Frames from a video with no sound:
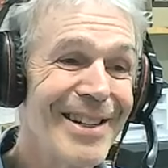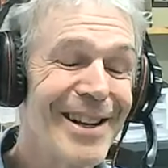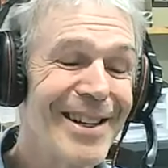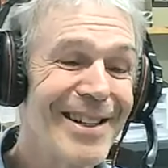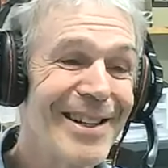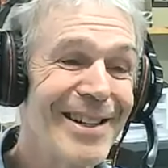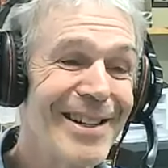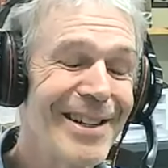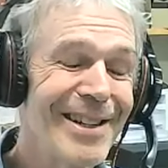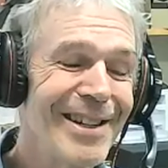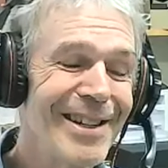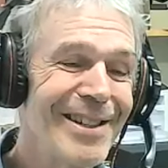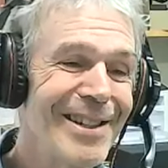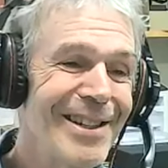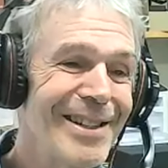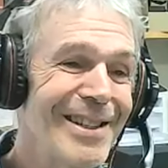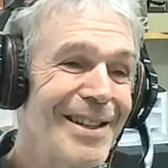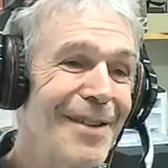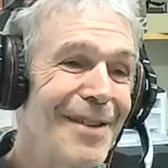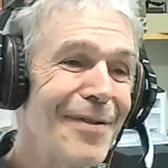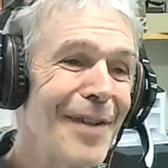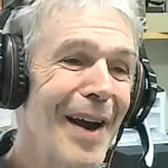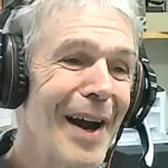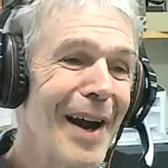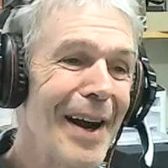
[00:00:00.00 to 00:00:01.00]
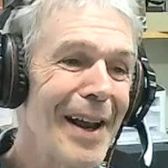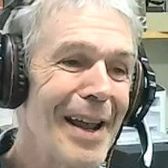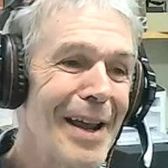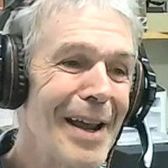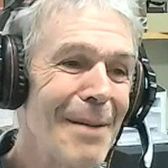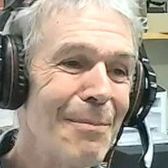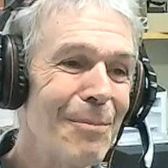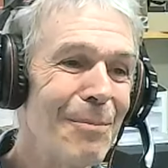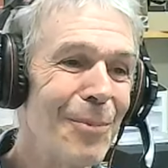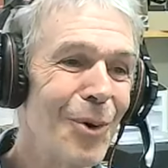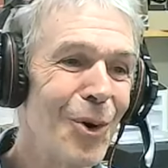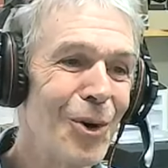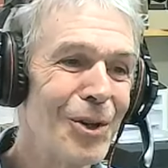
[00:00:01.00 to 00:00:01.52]
yes, this is, this is a very
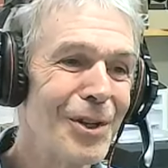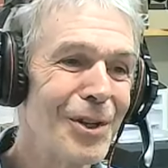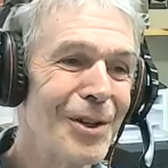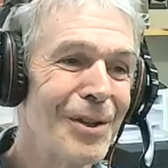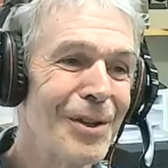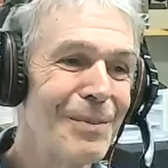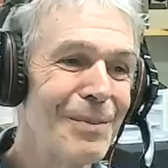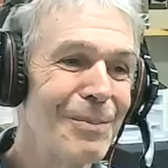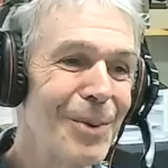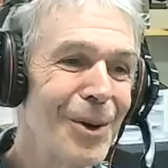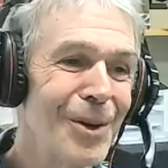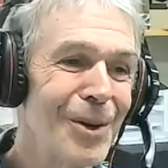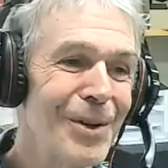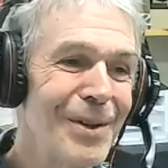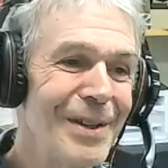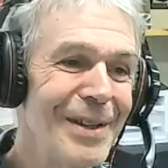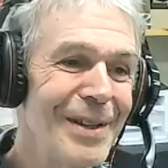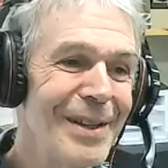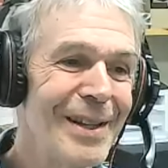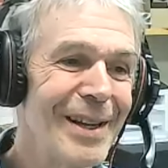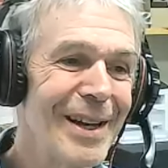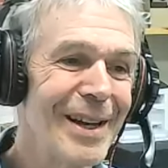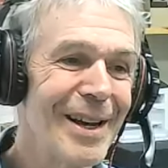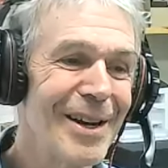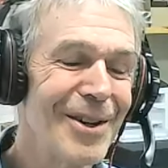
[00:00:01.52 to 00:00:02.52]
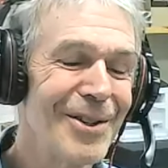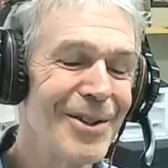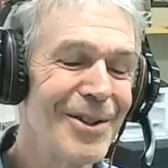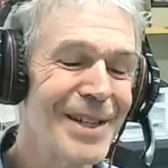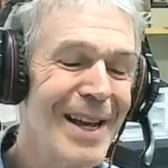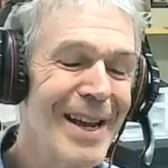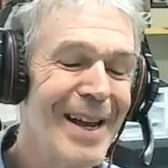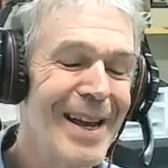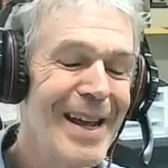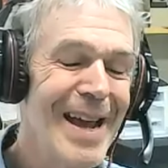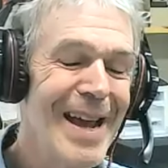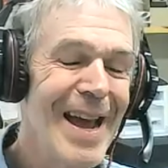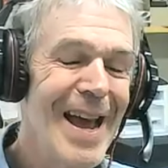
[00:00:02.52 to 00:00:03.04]
important point, uh,
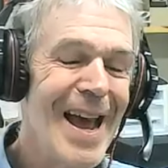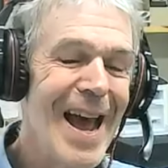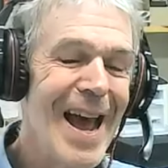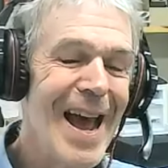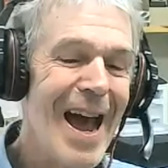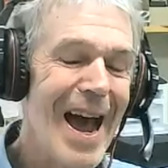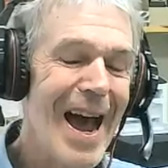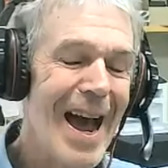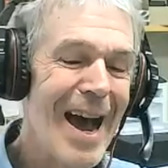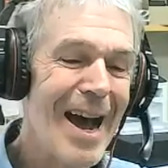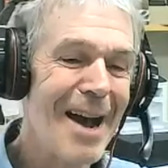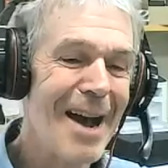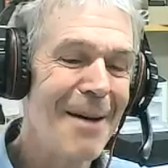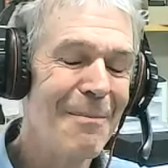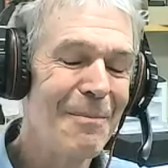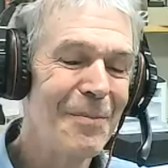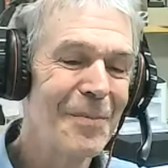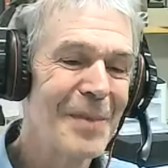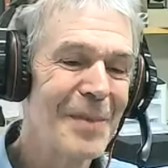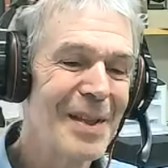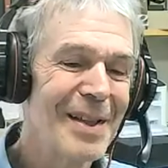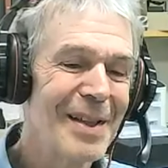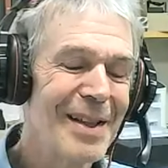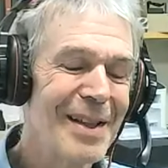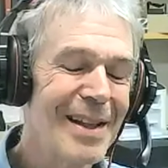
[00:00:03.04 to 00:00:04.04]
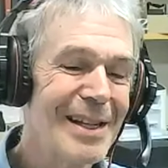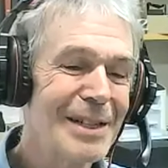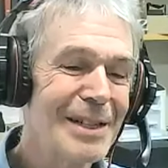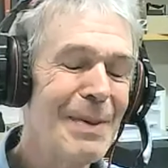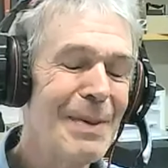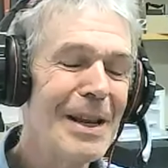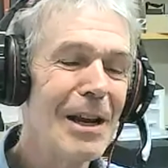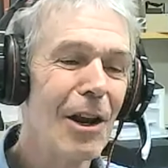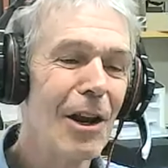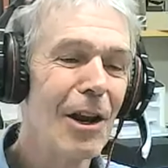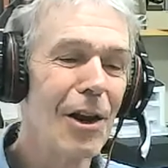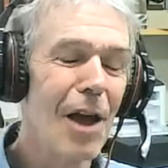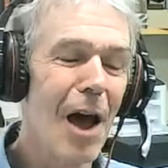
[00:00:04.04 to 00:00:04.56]
Jose. Um, there's
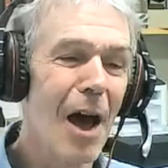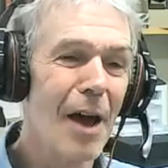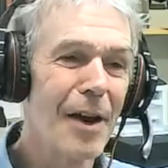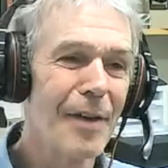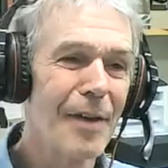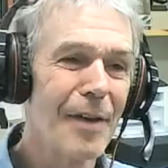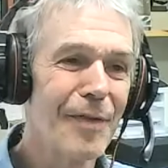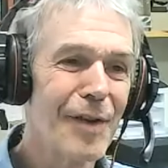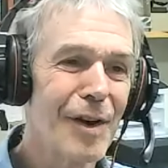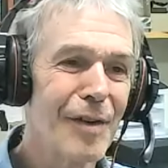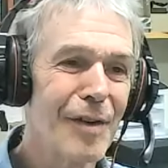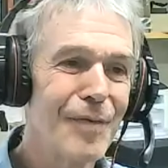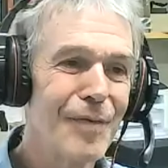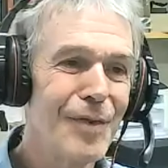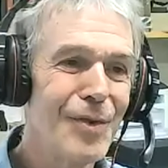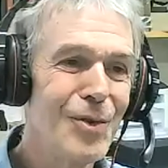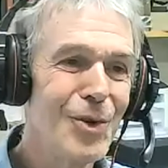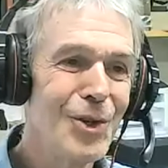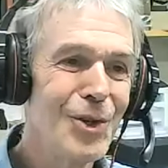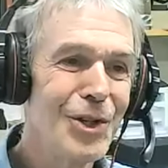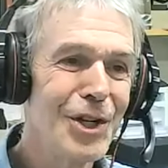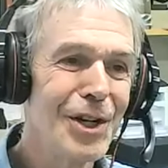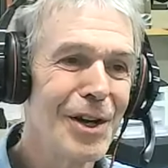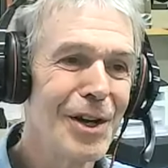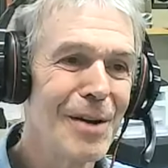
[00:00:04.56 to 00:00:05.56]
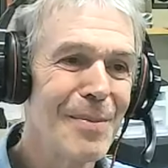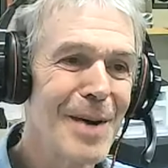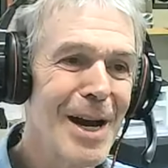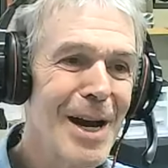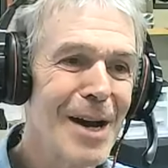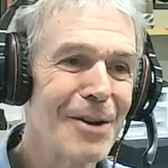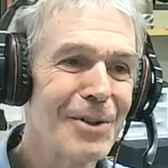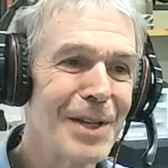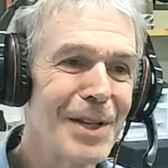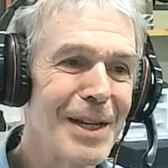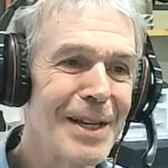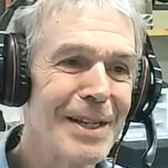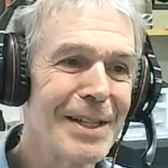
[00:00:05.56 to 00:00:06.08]
been a lot of confusion
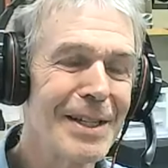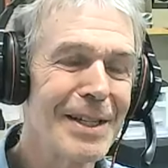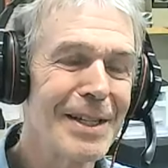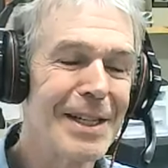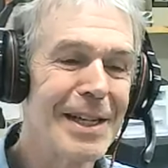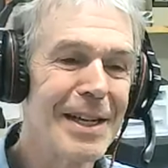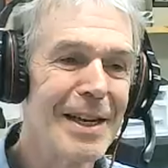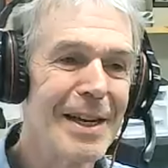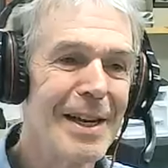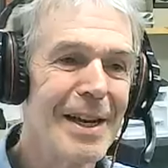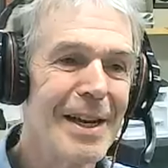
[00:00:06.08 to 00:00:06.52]
about this.